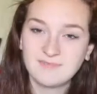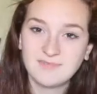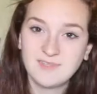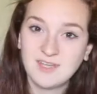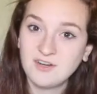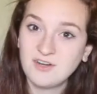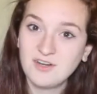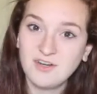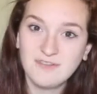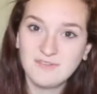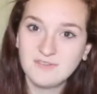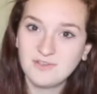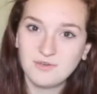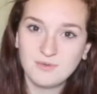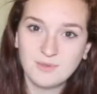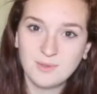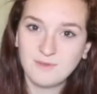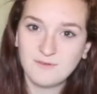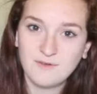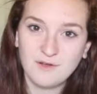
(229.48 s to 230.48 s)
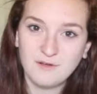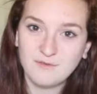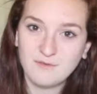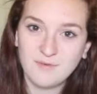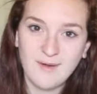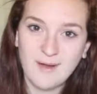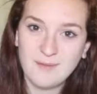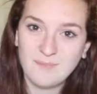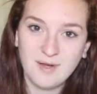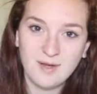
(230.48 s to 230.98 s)
They don't even all revolve
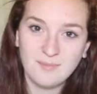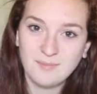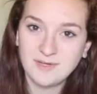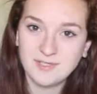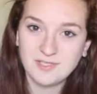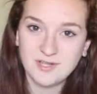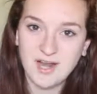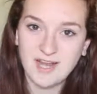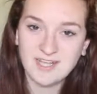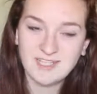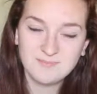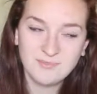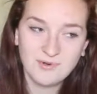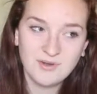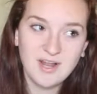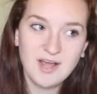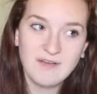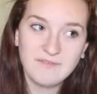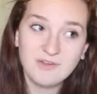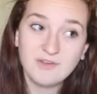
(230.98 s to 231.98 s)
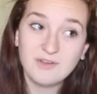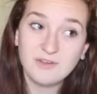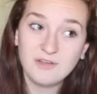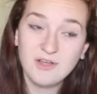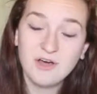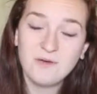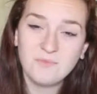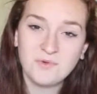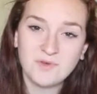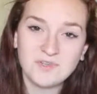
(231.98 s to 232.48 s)
around public transport. I've got a
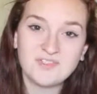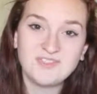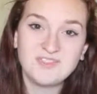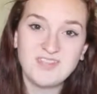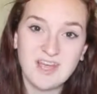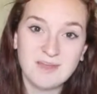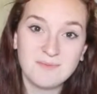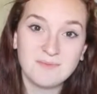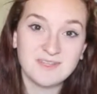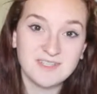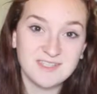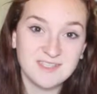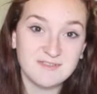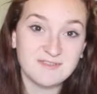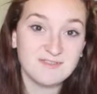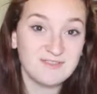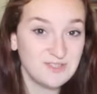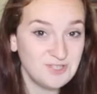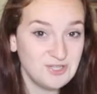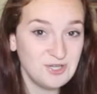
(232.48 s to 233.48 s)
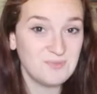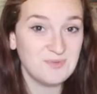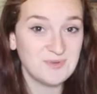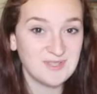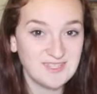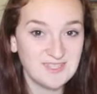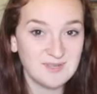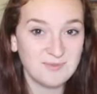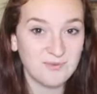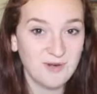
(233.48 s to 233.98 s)
lot more segments of
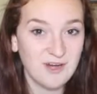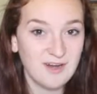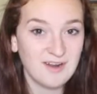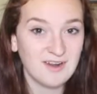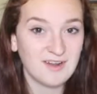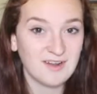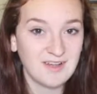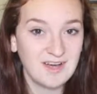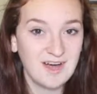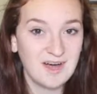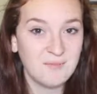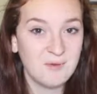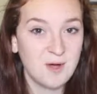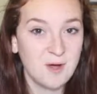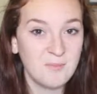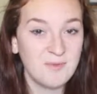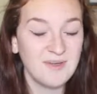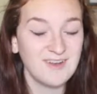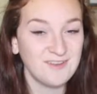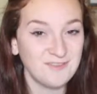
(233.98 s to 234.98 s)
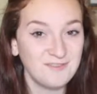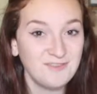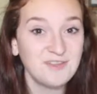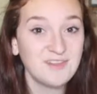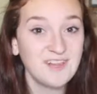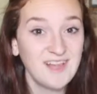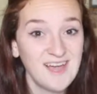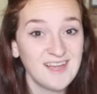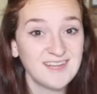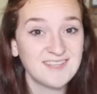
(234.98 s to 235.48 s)
Stupid Sabrina to come up, and if
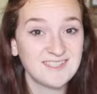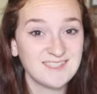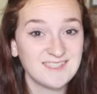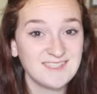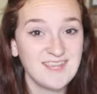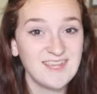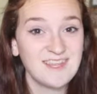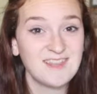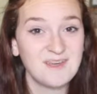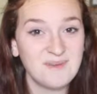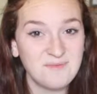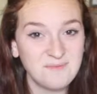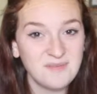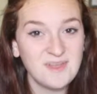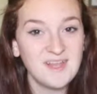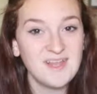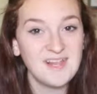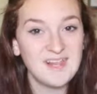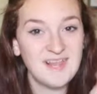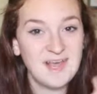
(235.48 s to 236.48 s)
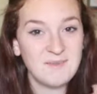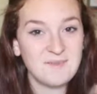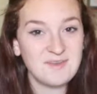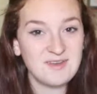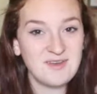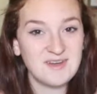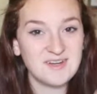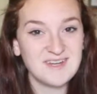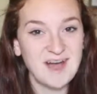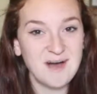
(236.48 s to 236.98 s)
you'd like to see them, let me
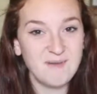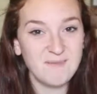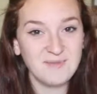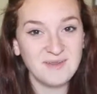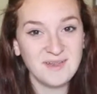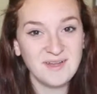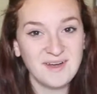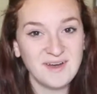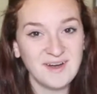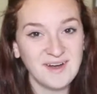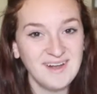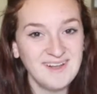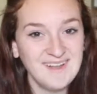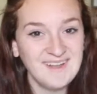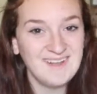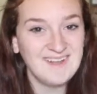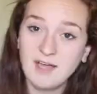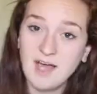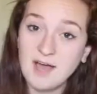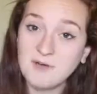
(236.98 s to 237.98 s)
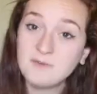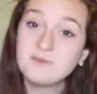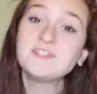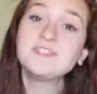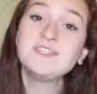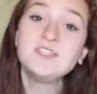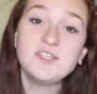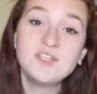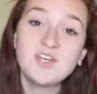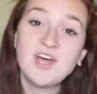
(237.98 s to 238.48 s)
know down below. I will
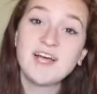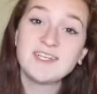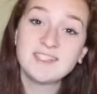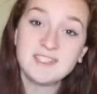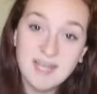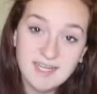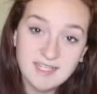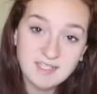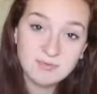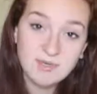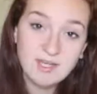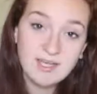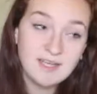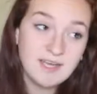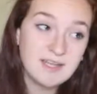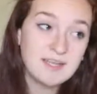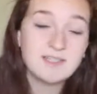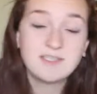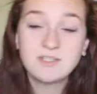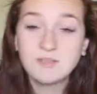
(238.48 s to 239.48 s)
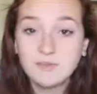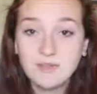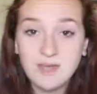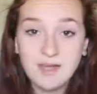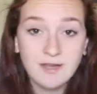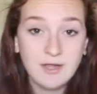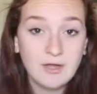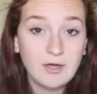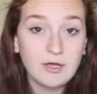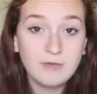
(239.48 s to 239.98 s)
see you guys next week, and until
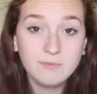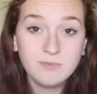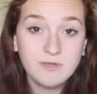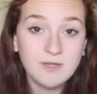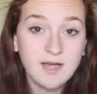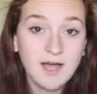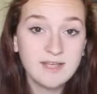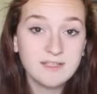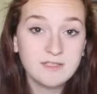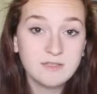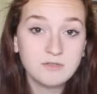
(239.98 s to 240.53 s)
then, I hope you guys